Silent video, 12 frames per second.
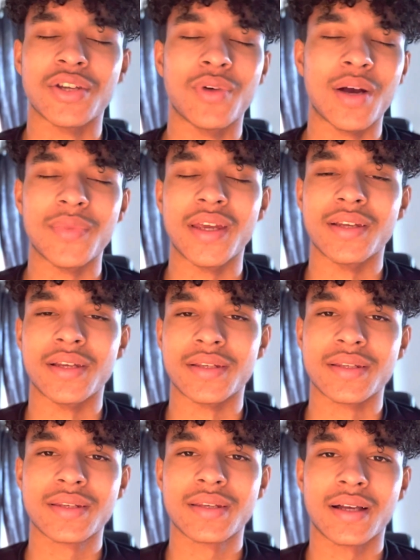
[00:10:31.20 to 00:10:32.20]
what I mean
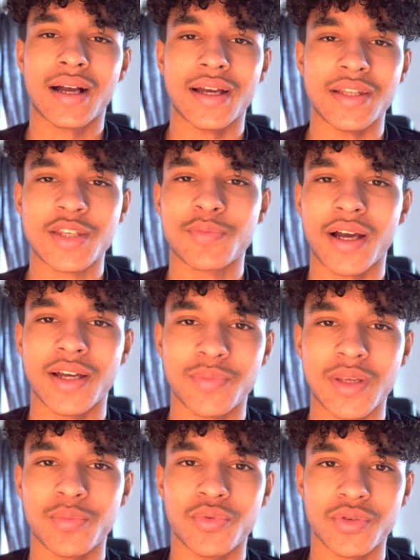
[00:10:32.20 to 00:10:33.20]
is I inspired
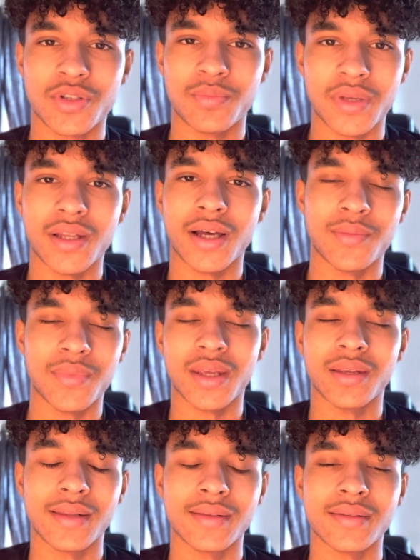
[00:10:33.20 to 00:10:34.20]
people to be like
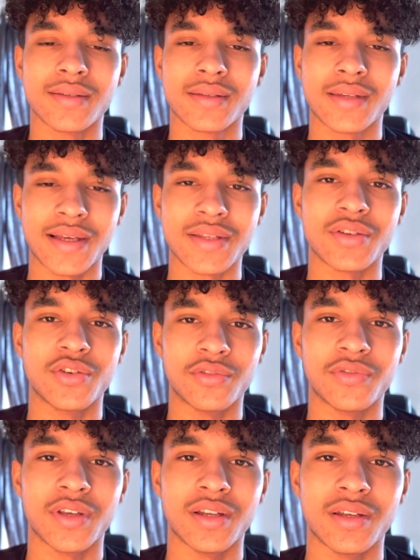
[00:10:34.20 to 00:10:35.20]
me, and that's a good
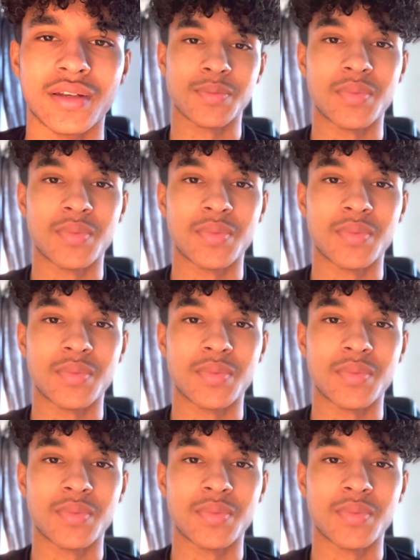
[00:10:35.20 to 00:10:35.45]
feeling.